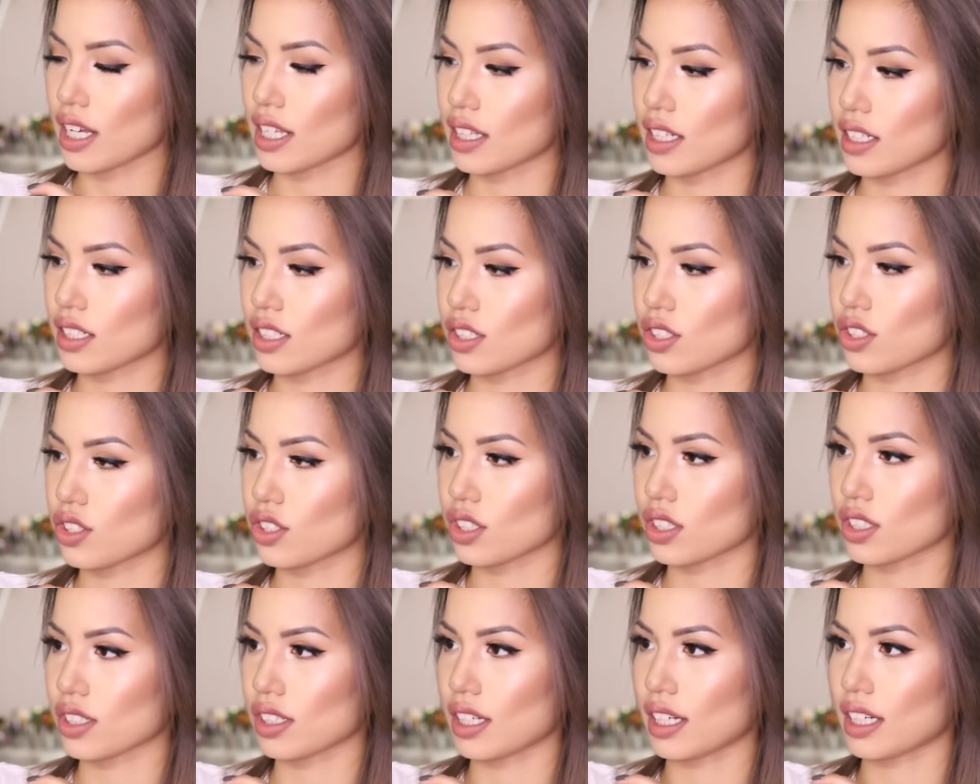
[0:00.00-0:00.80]
and this is
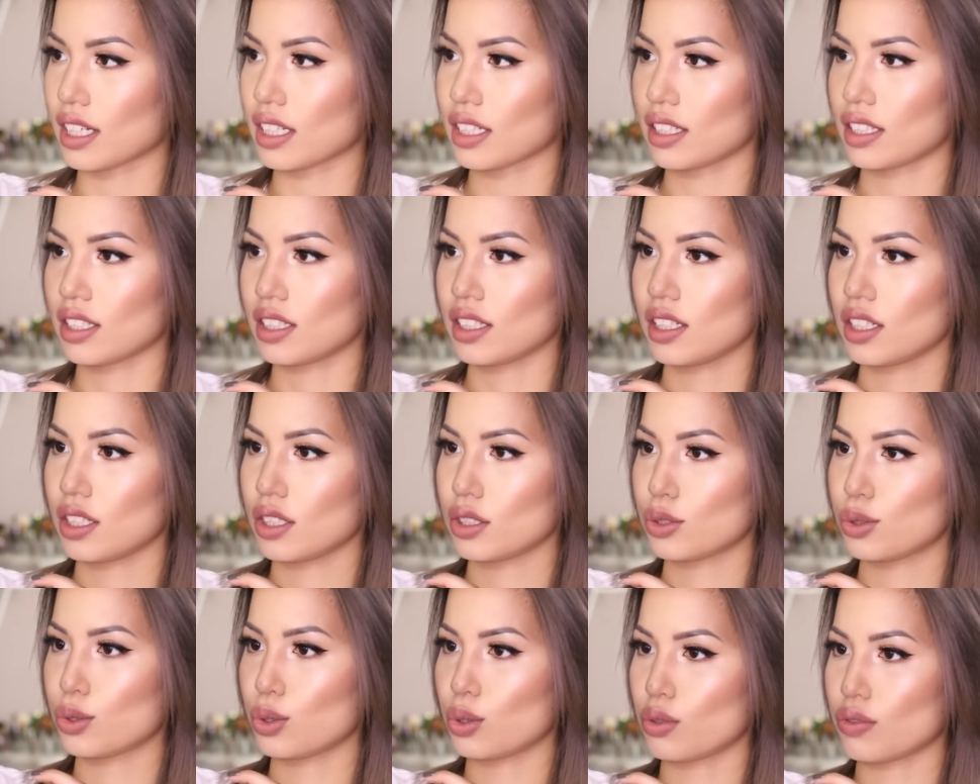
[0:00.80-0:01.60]
just like a
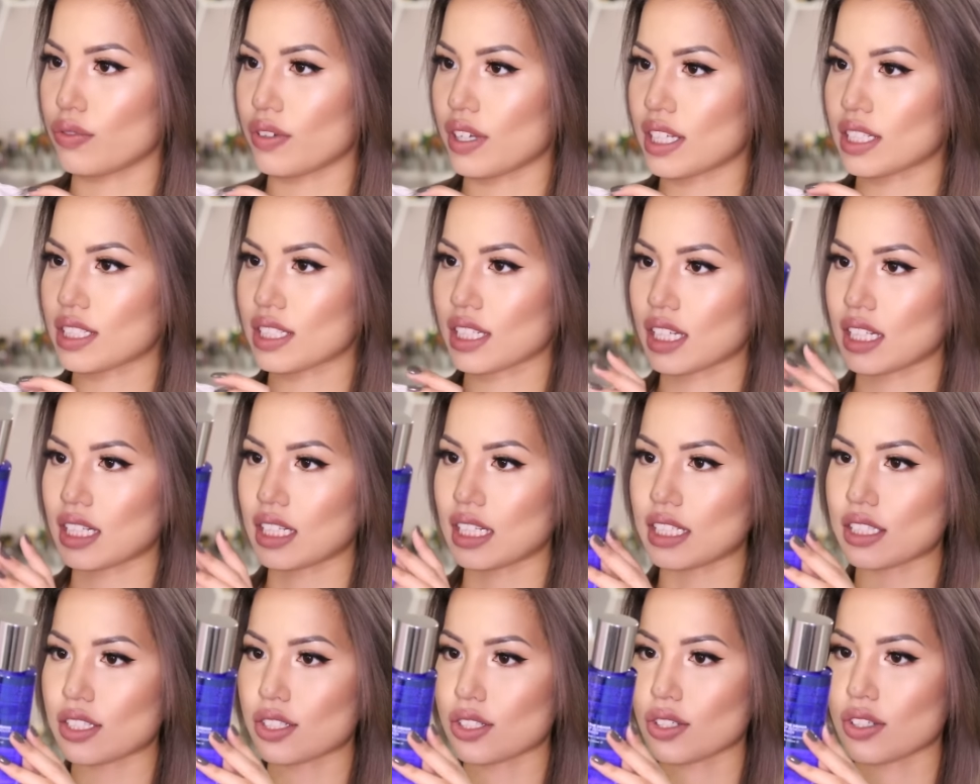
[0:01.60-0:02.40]
dual phase
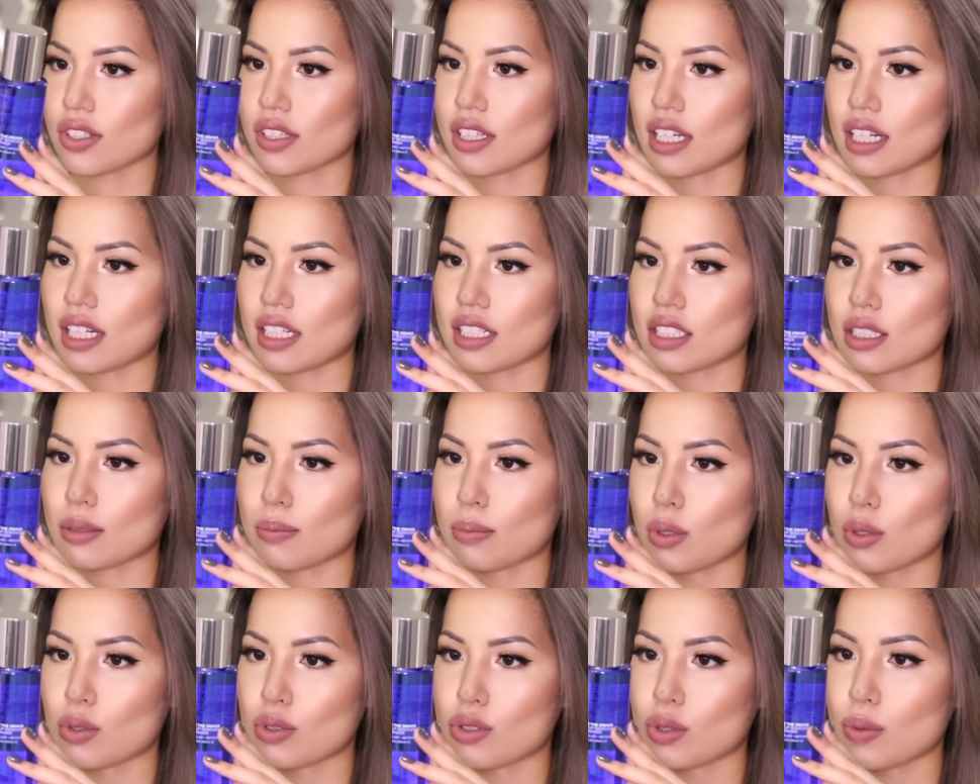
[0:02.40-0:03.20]
cleanser that is
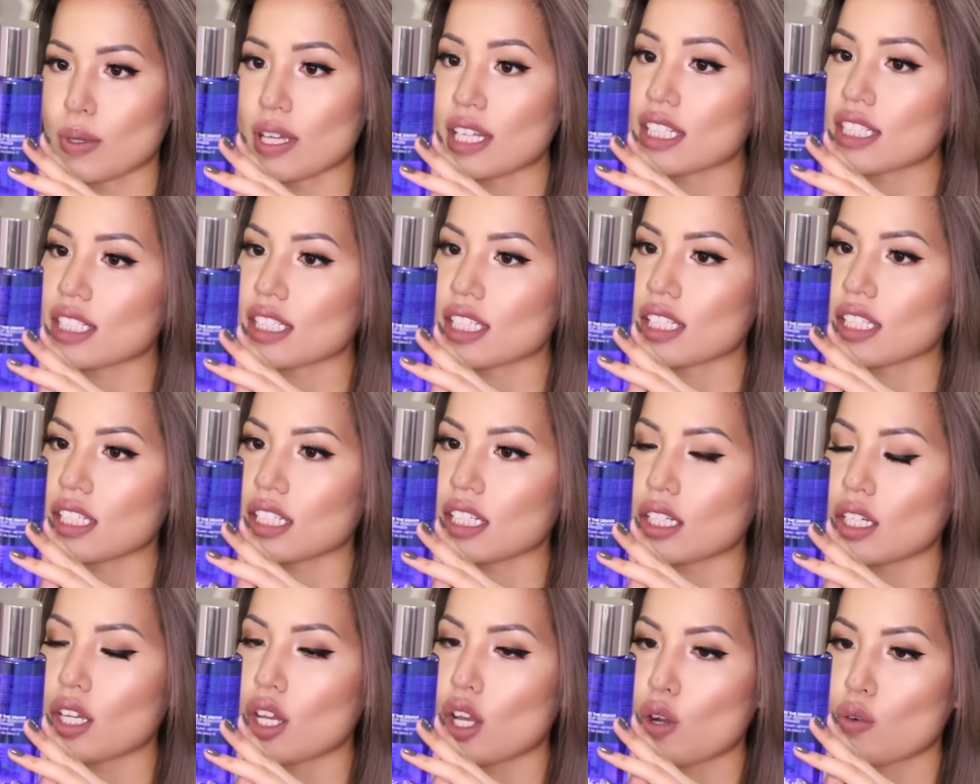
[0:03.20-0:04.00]
supposed to
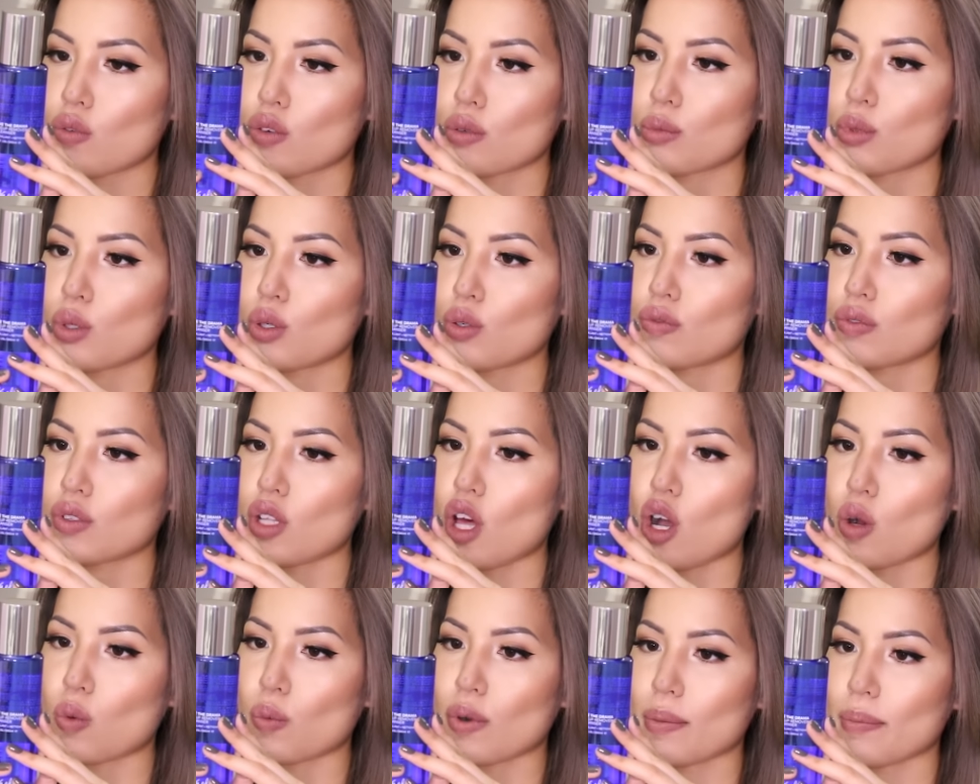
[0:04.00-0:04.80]
instantly remove
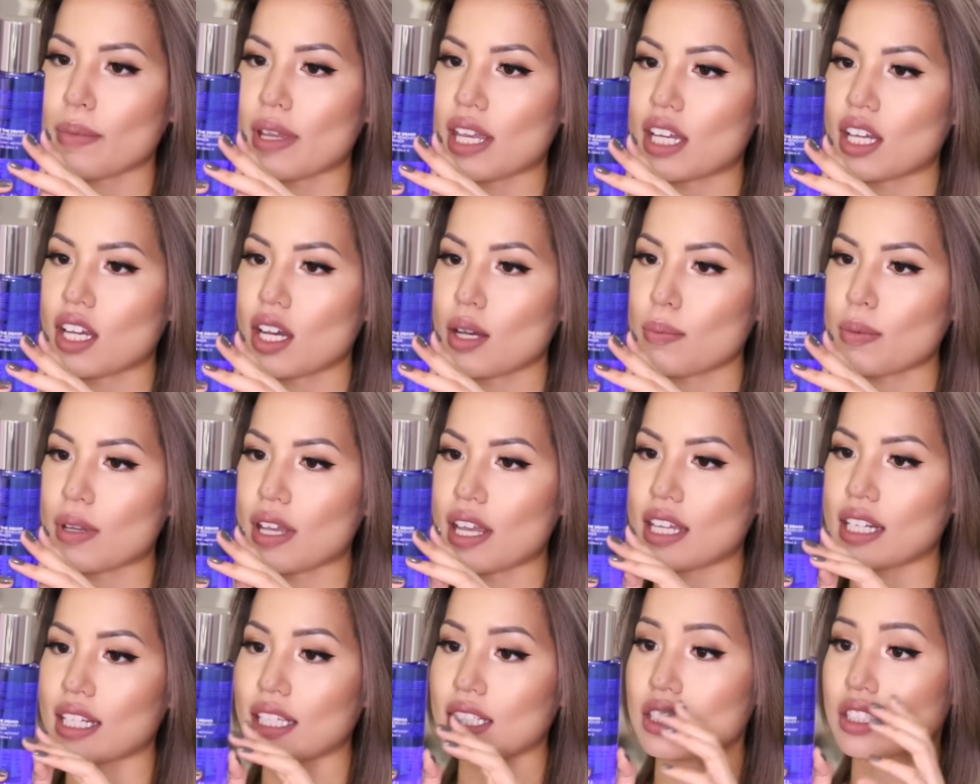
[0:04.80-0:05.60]
long wear makeup,
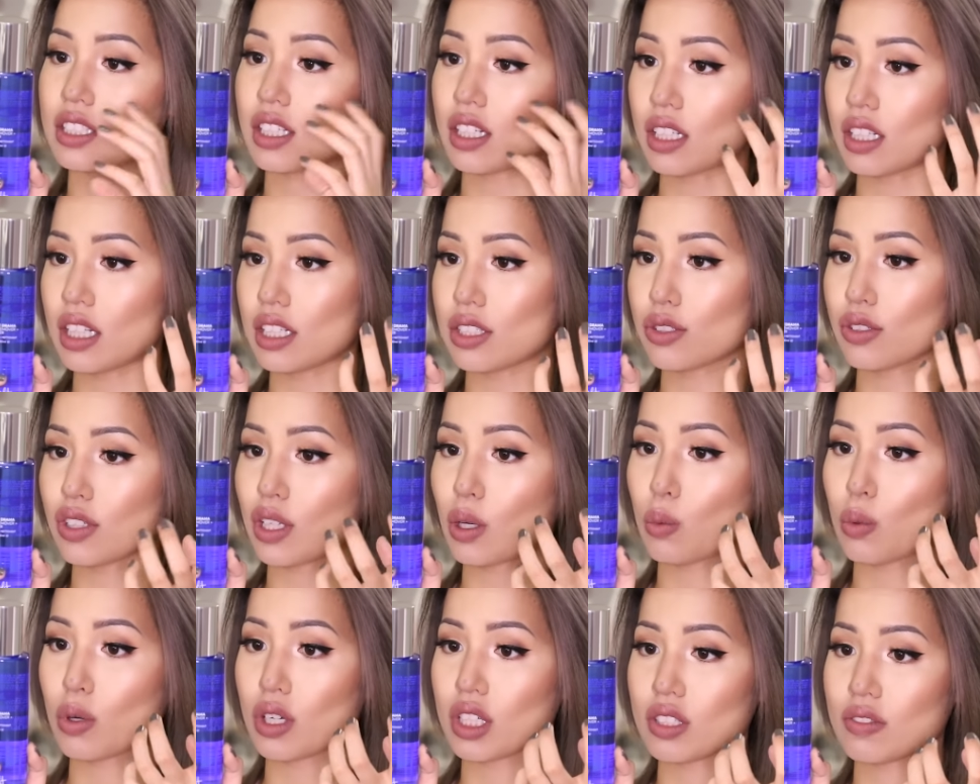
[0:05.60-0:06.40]
and it's a cleanser
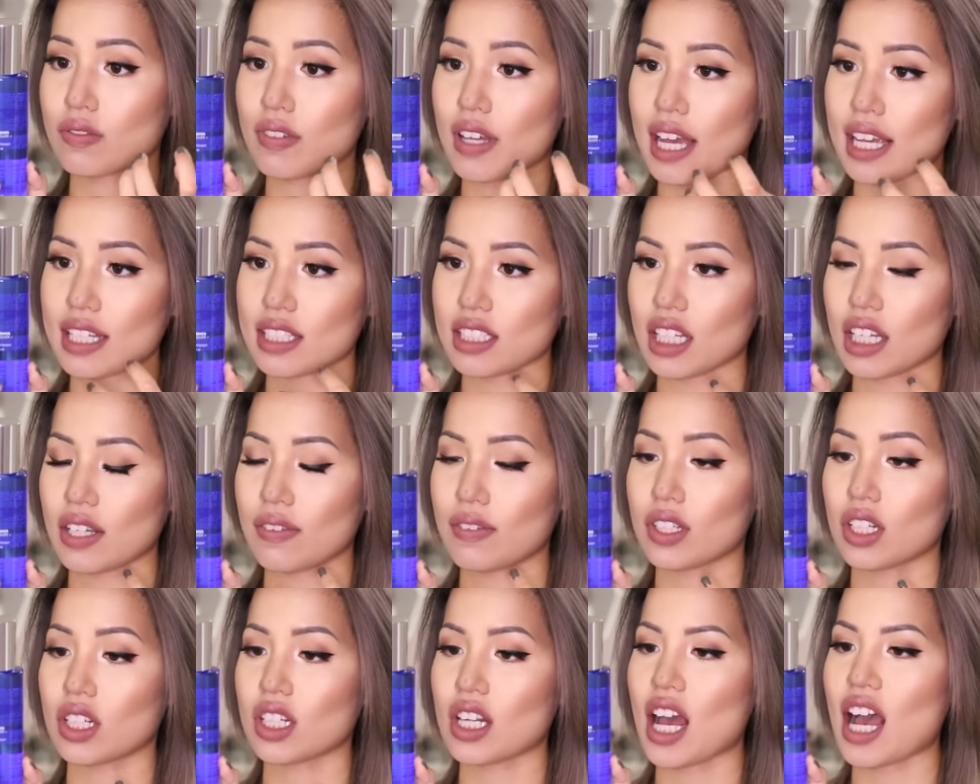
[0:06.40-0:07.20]
that works fast
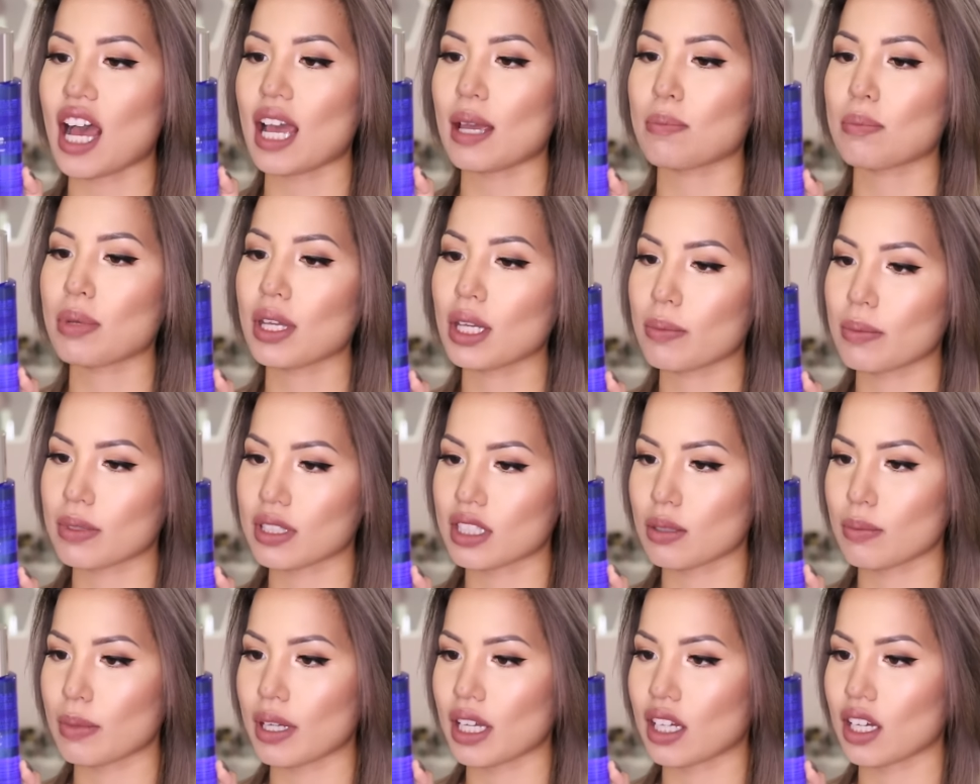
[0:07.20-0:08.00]
even on high
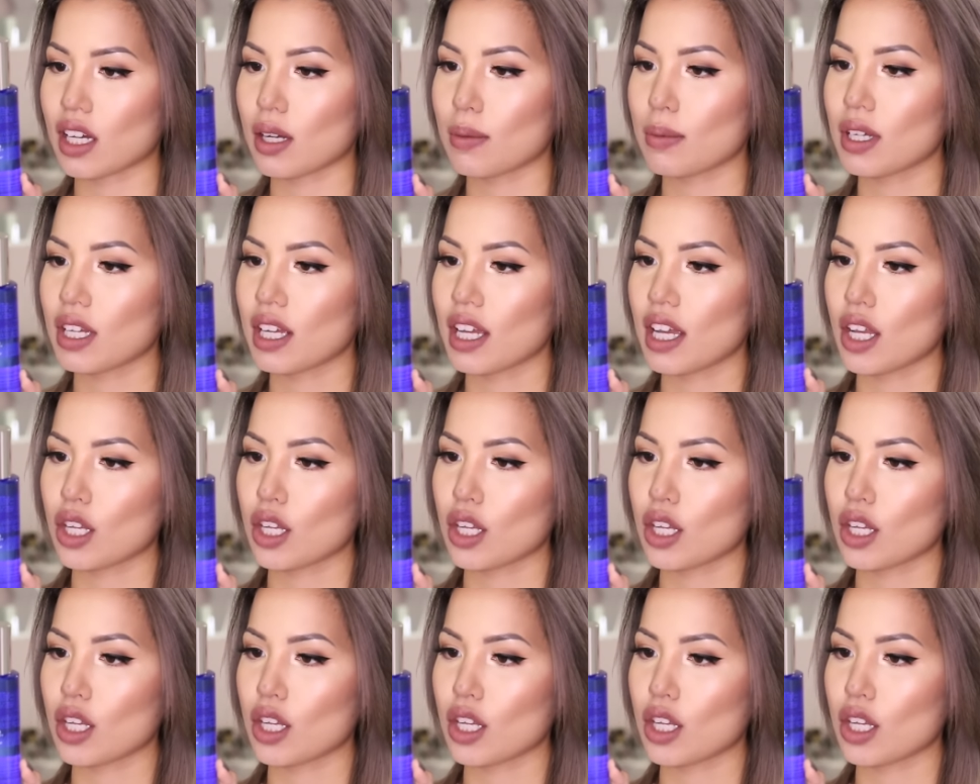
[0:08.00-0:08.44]
pigmented makeup.